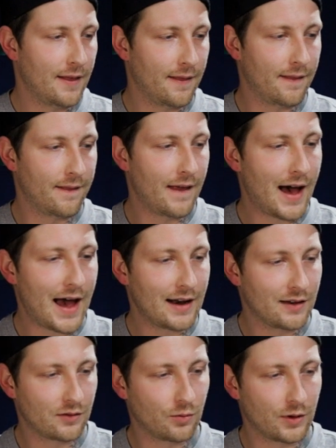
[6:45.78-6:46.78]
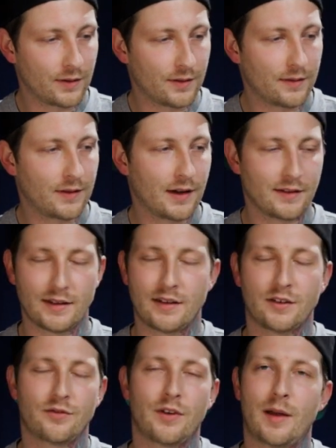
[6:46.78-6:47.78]
that is one of the things I
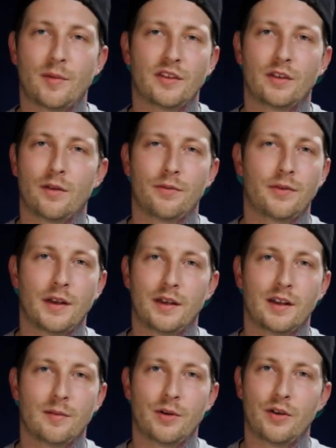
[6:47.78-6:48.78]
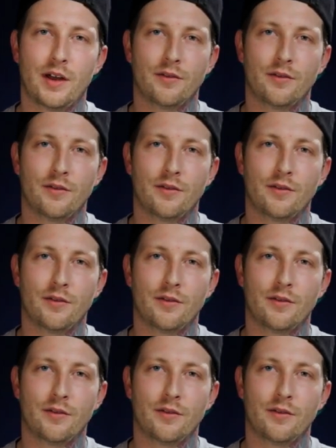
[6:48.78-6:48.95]
just find myself thinking about